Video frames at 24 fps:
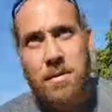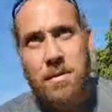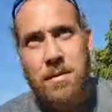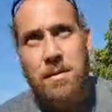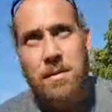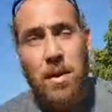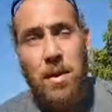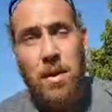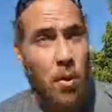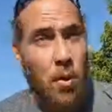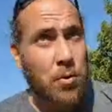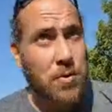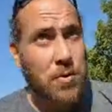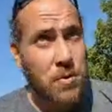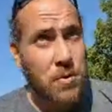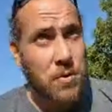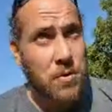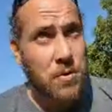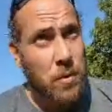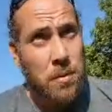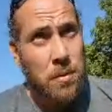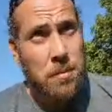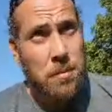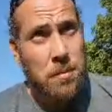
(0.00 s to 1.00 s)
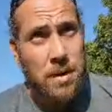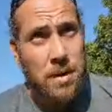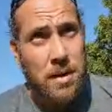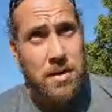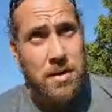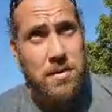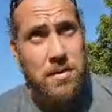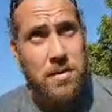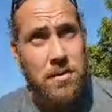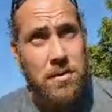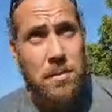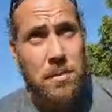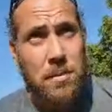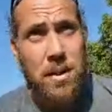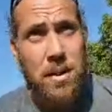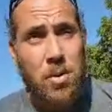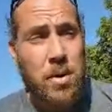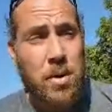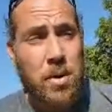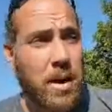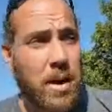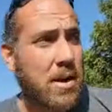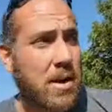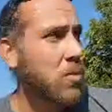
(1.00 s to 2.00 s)
the closest one to my
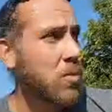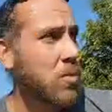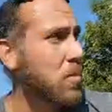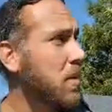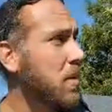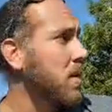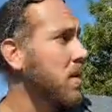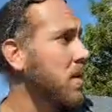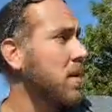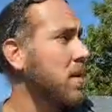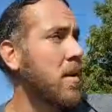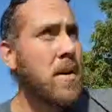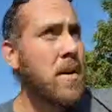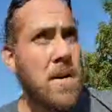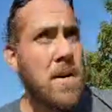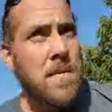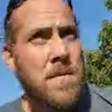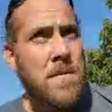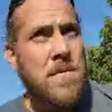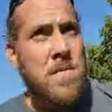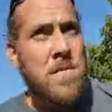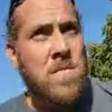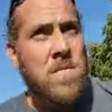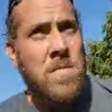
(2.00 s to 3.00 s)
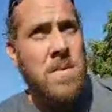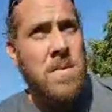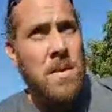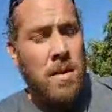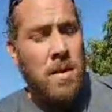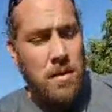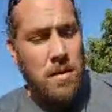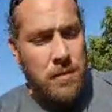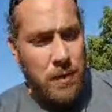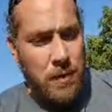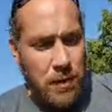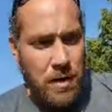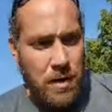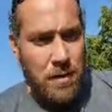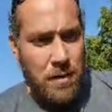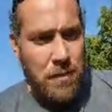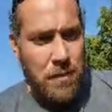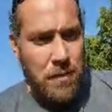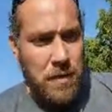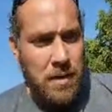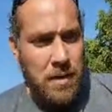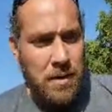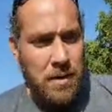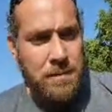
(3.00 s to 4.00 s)
location would be
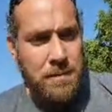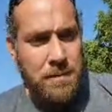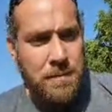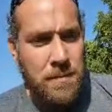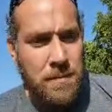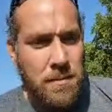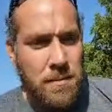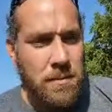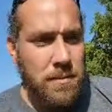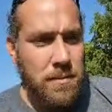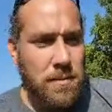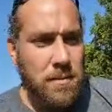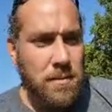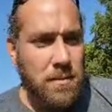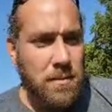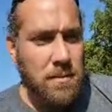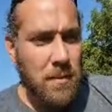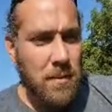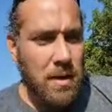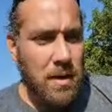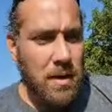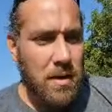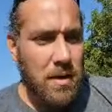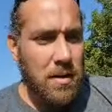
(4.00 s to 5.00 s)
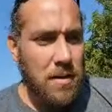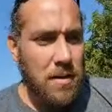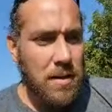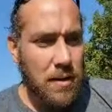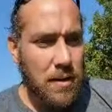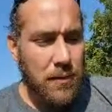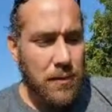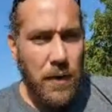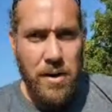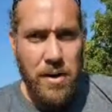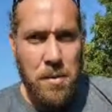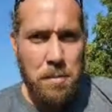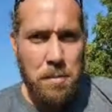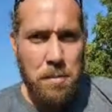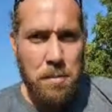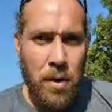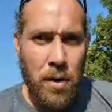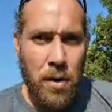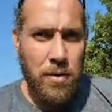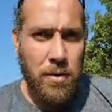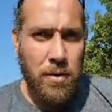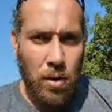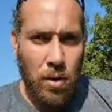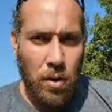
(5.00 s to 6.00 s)
Philadelphia. This fire
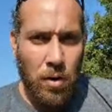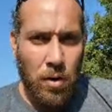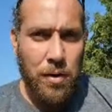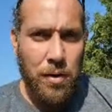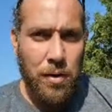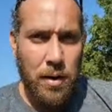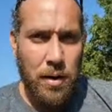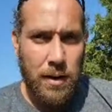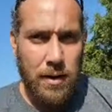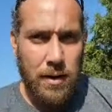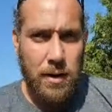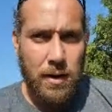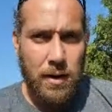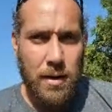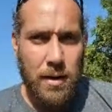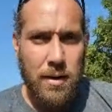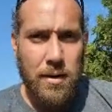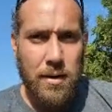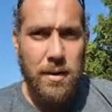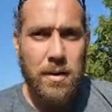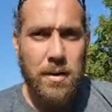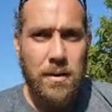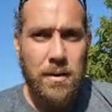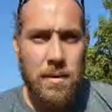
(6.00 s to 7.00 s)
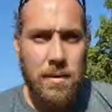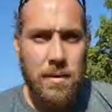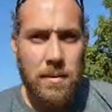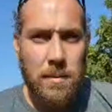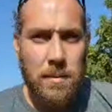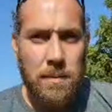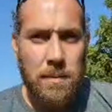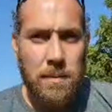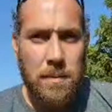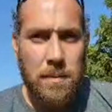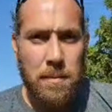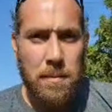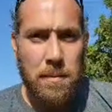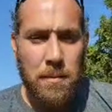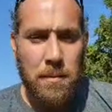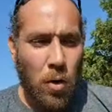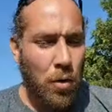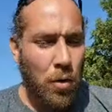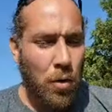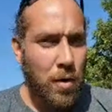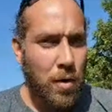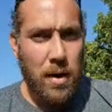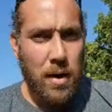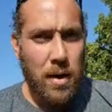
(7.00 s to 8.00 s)
burned all night.
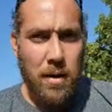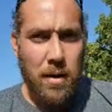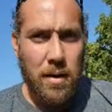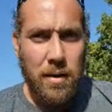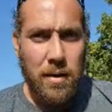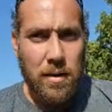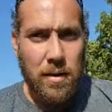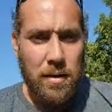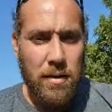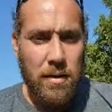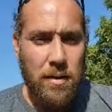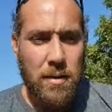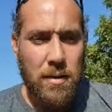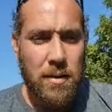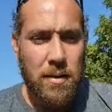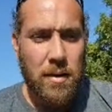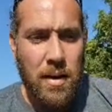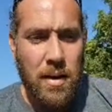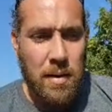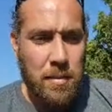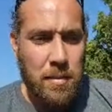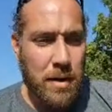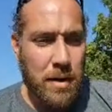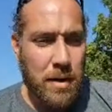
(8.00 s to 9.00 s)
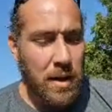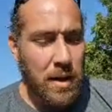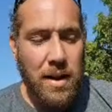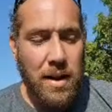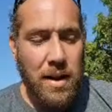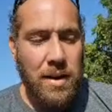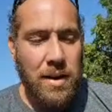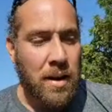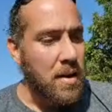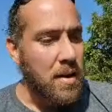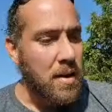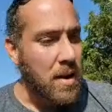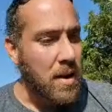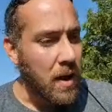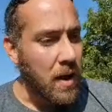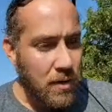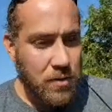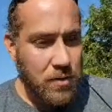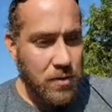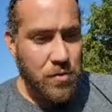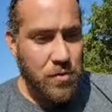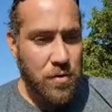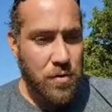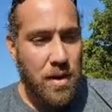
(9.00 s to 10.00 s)
All night. But again, in the
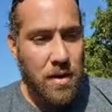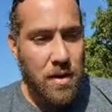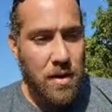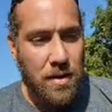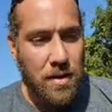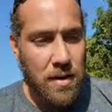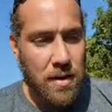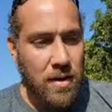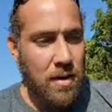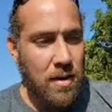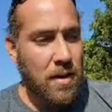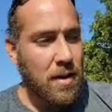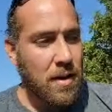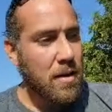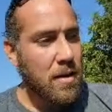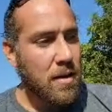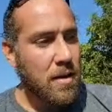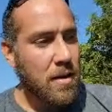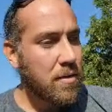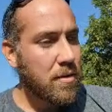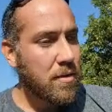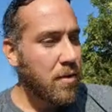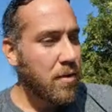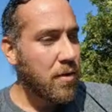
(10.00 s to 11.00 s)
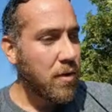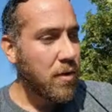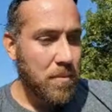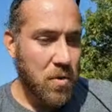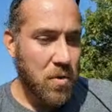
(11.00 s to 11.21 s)
history from